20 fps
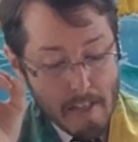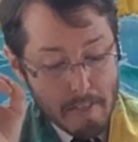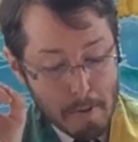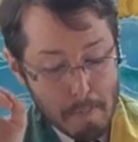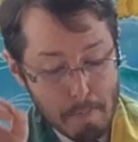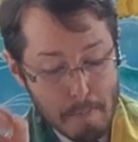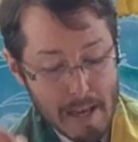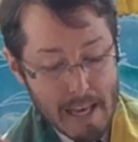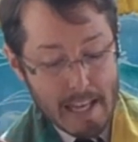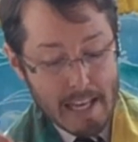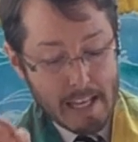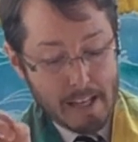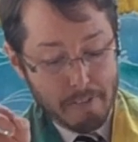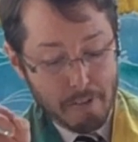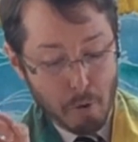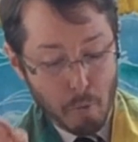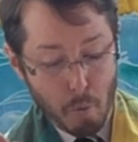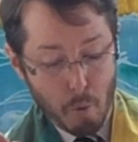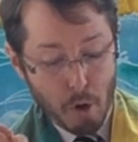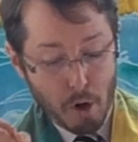The meaning of
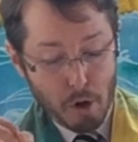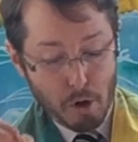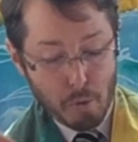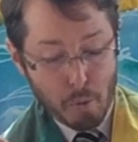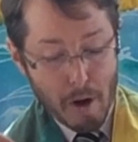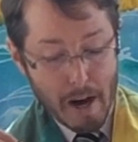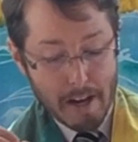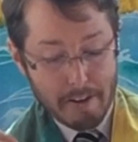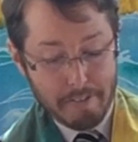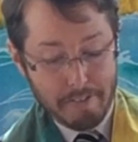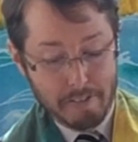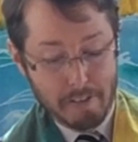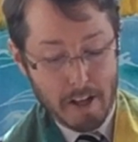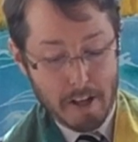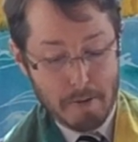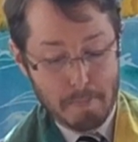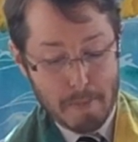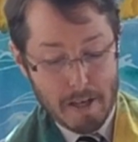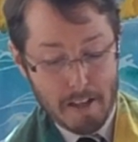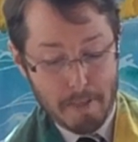the worldwide
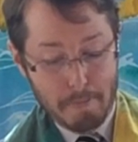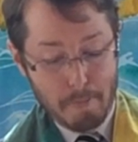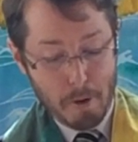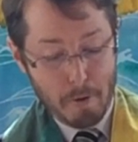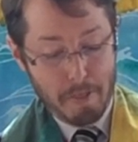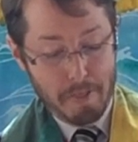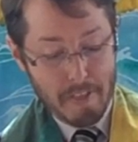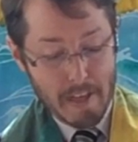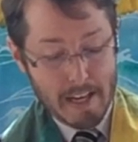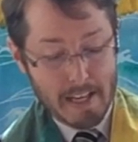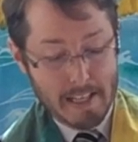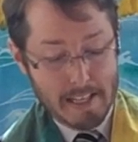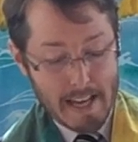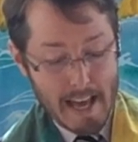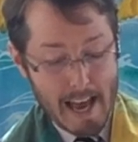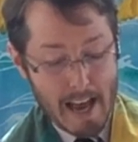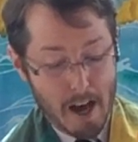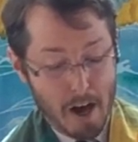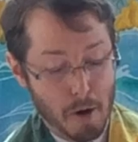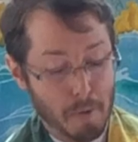flood myth, both then and
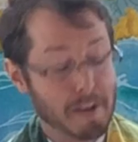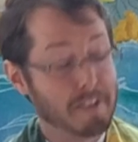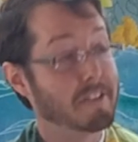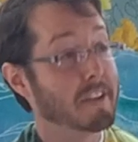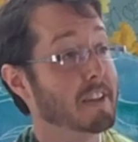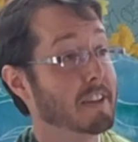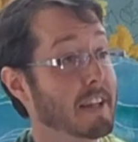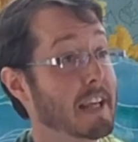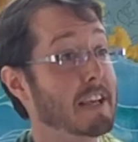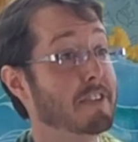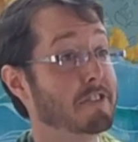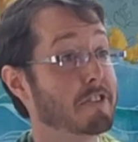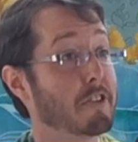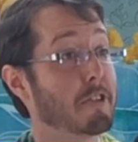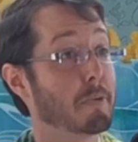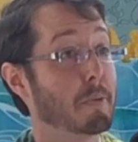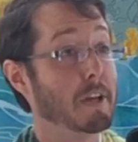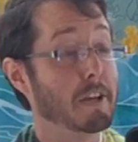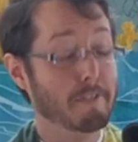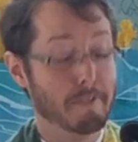now, is at least
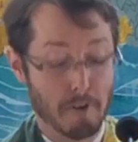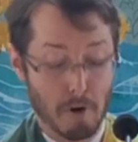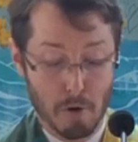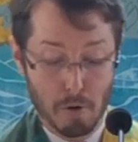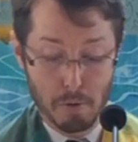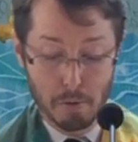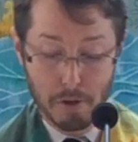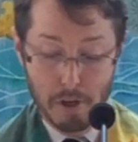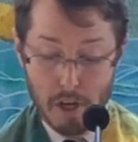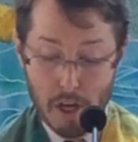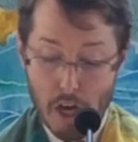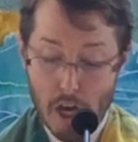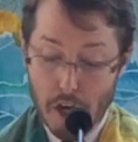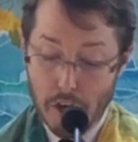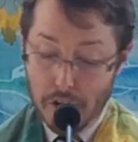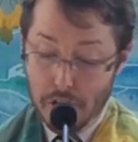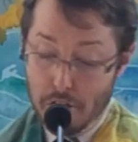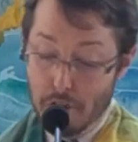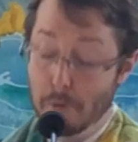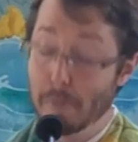threefold.
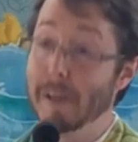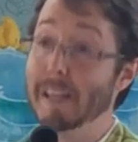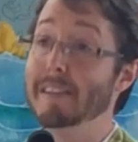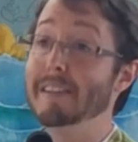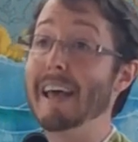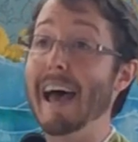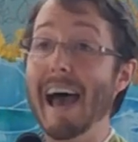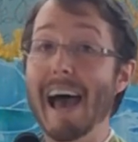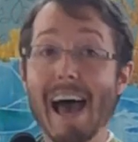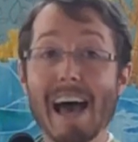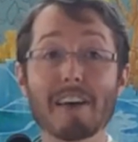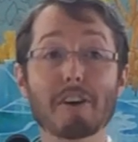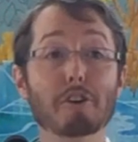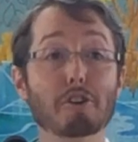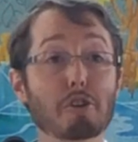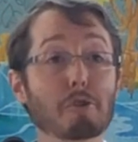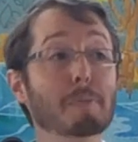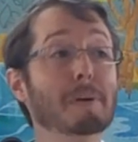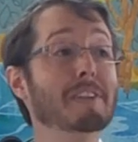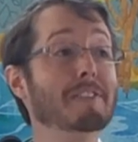Human,
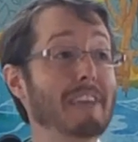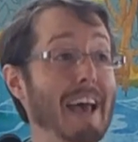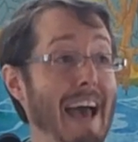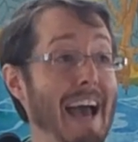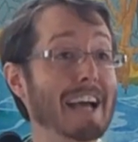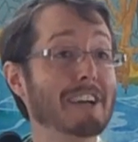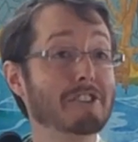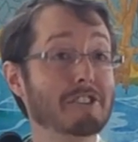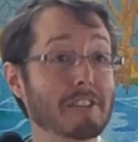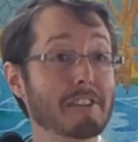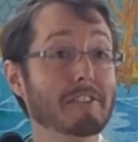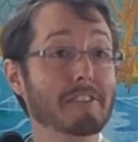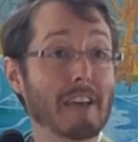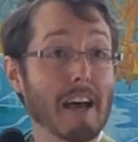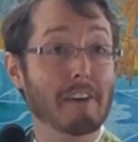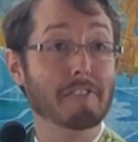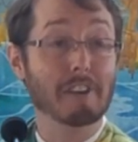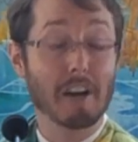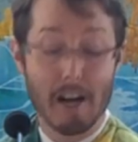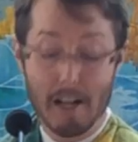humans' actions
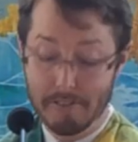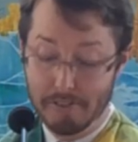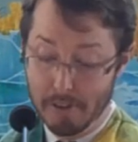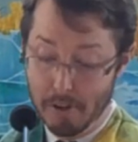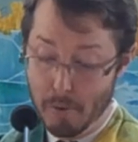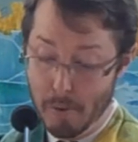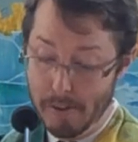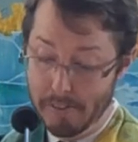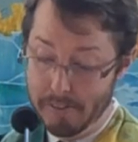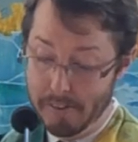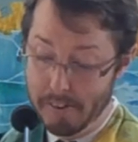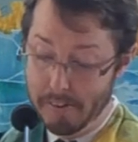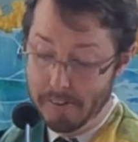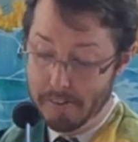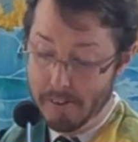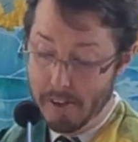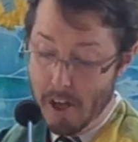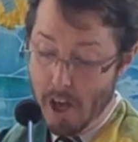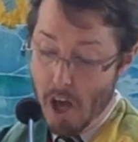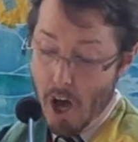have
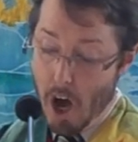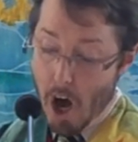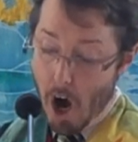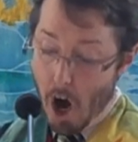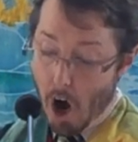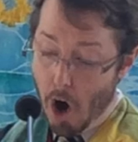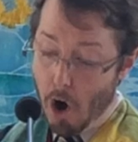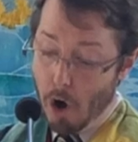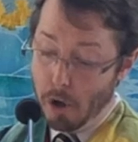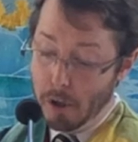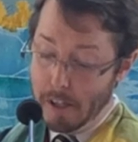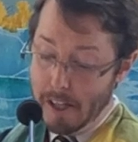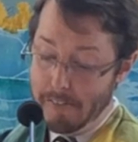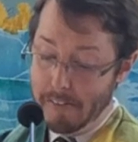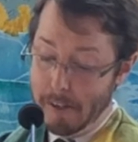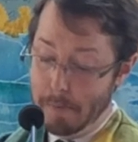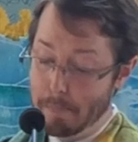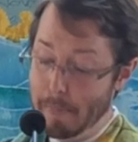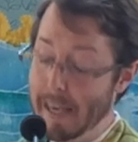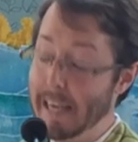consequences. All
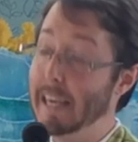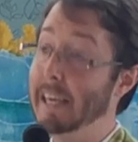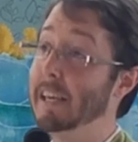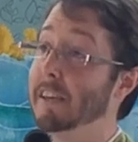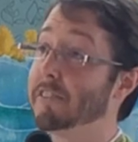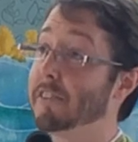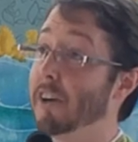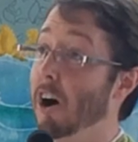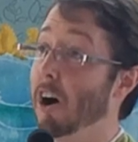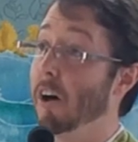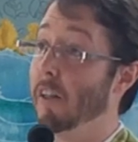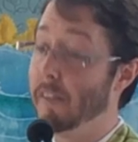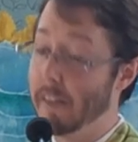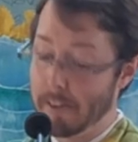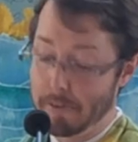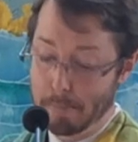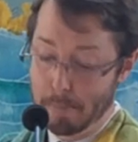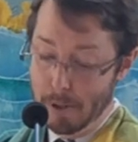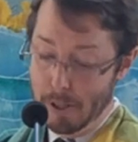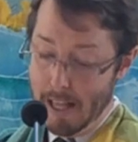living beings on
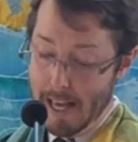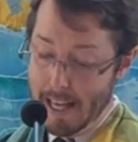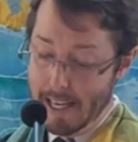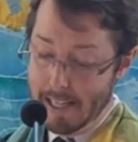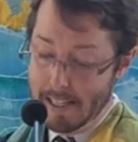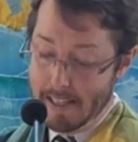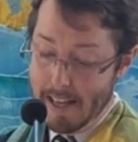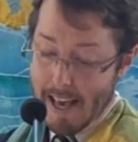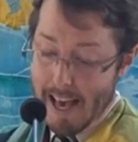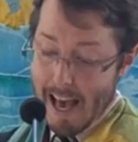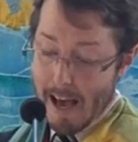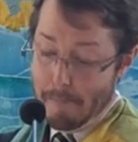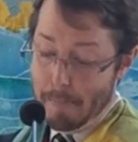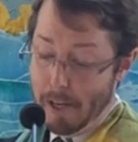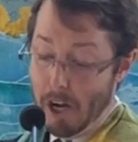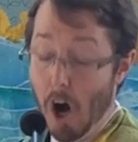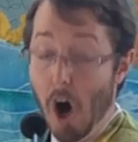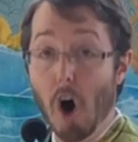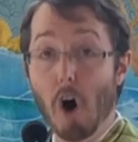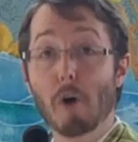this planet have
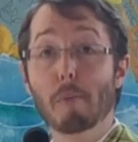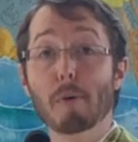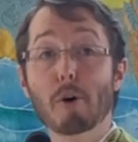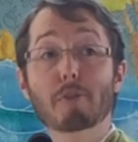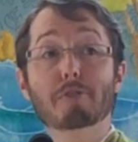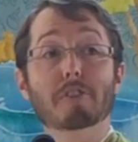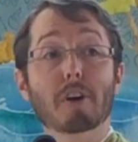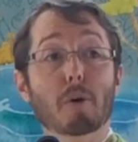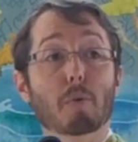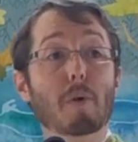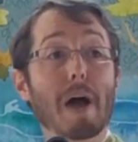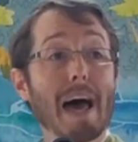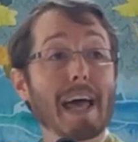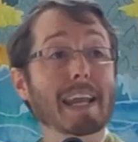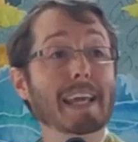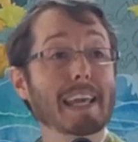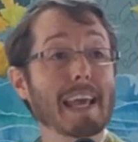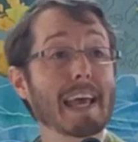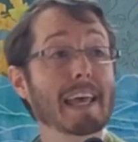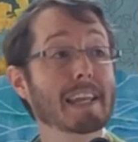been almost
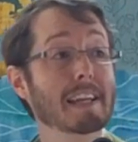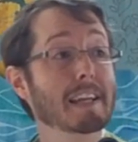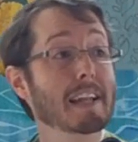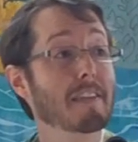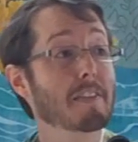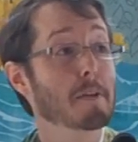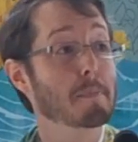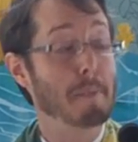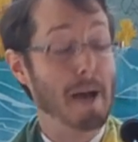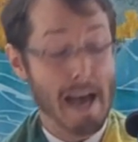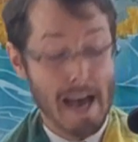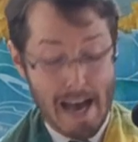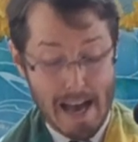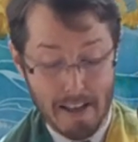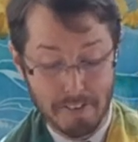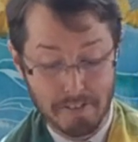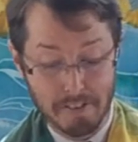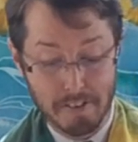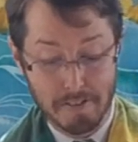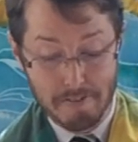eradicated in the
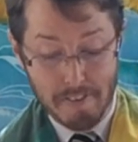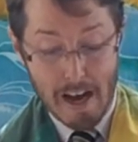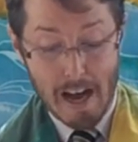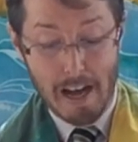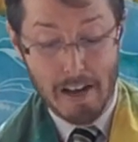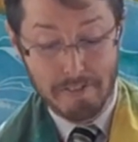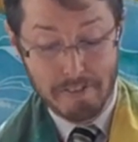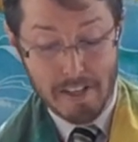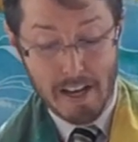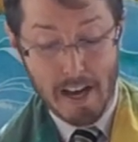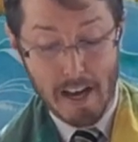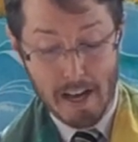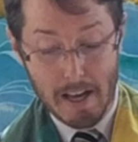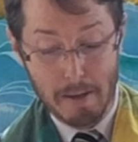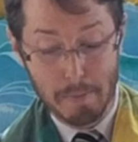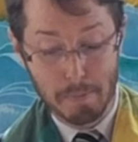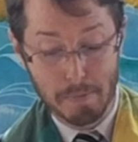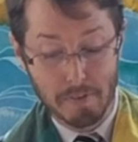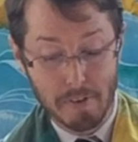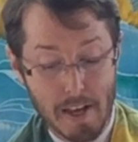past five
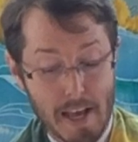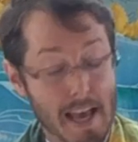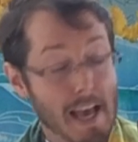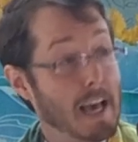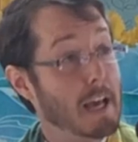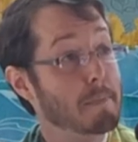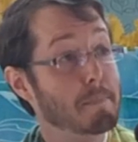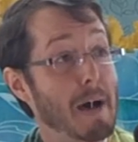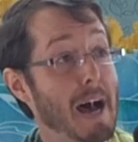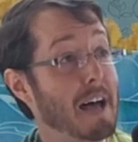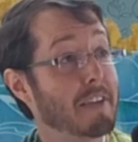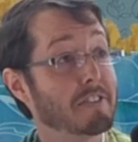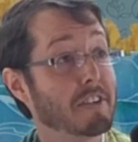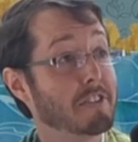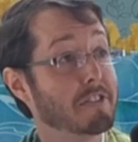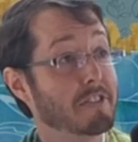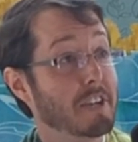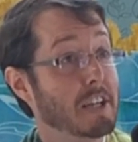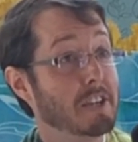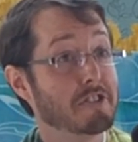times. In mass
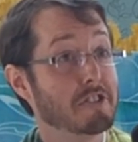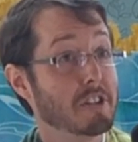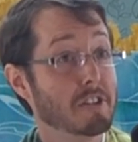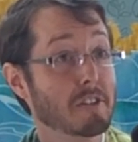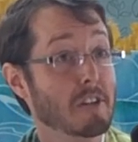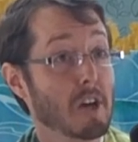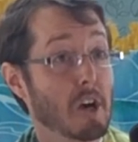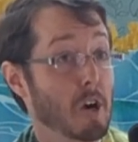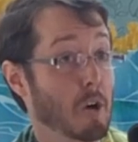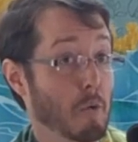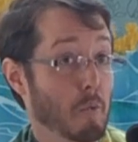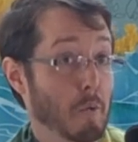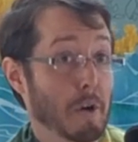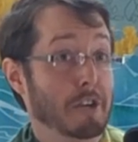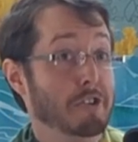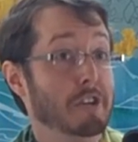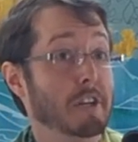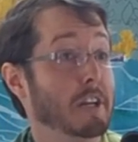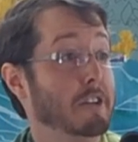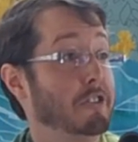extinction,
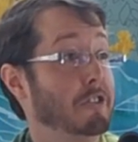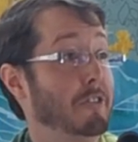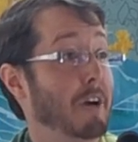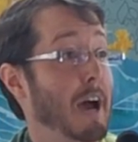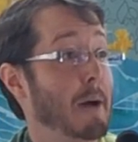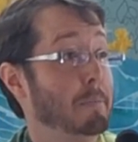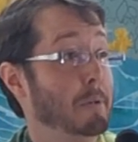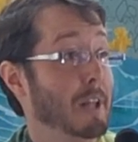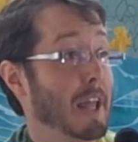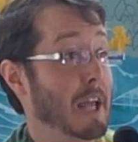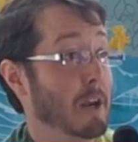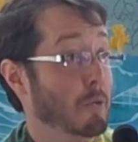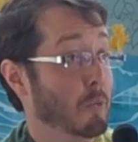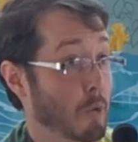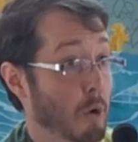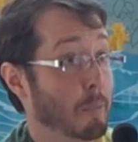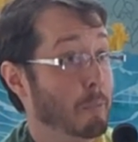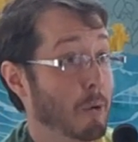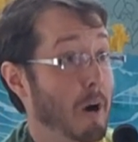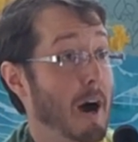we should extrapolate,
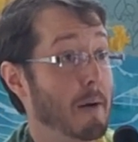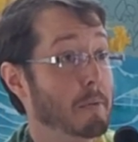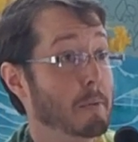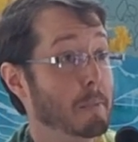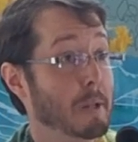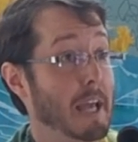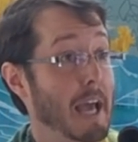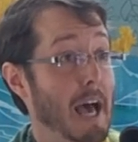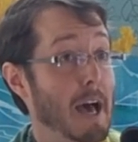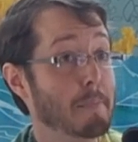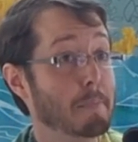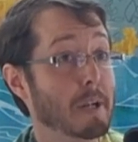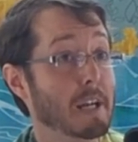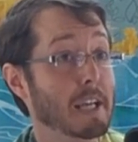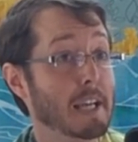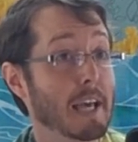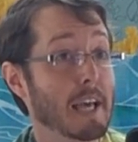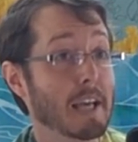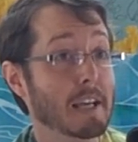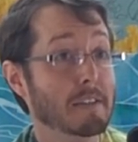will probably happen
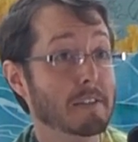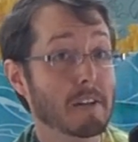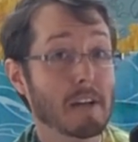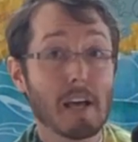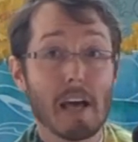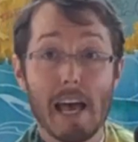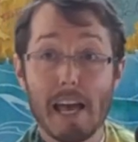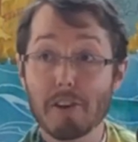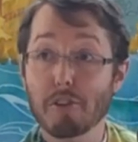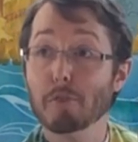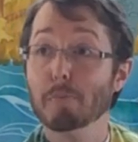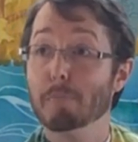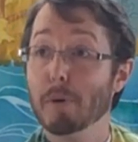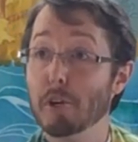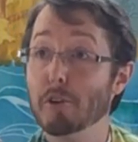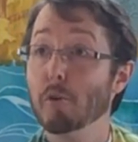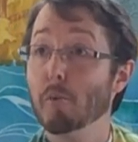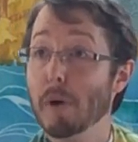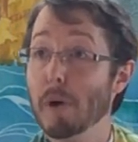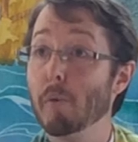again. And do,
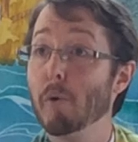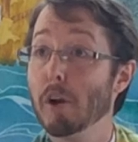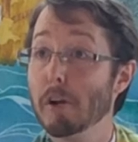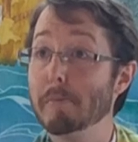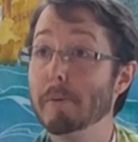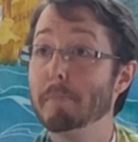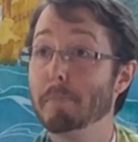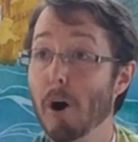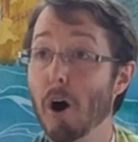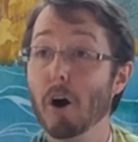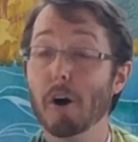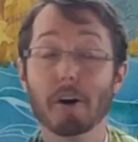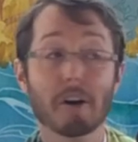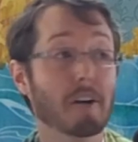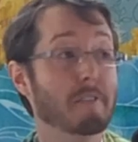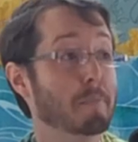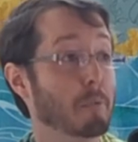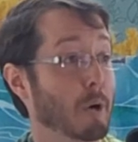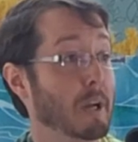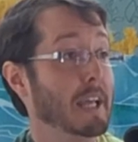but do we want to be
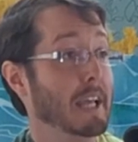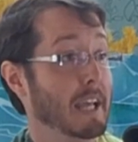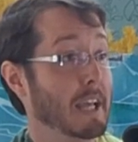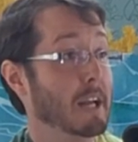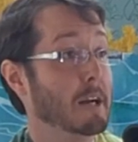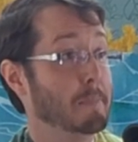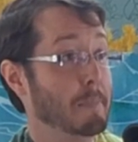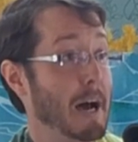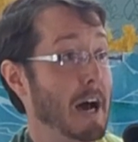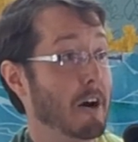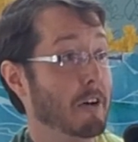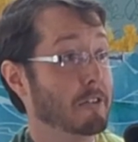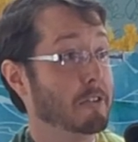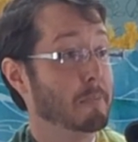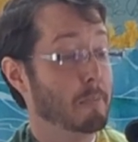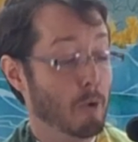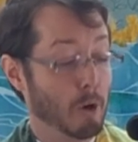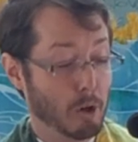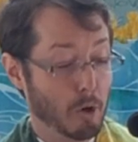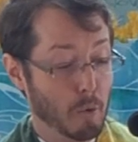part of bringing it
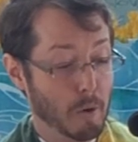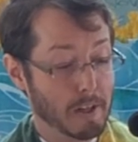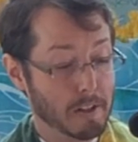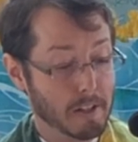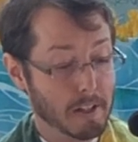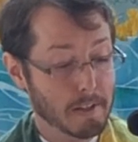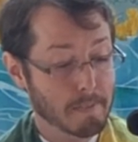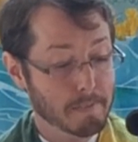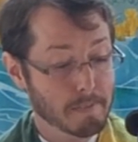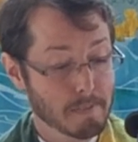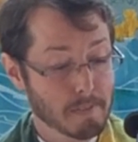about more quickly?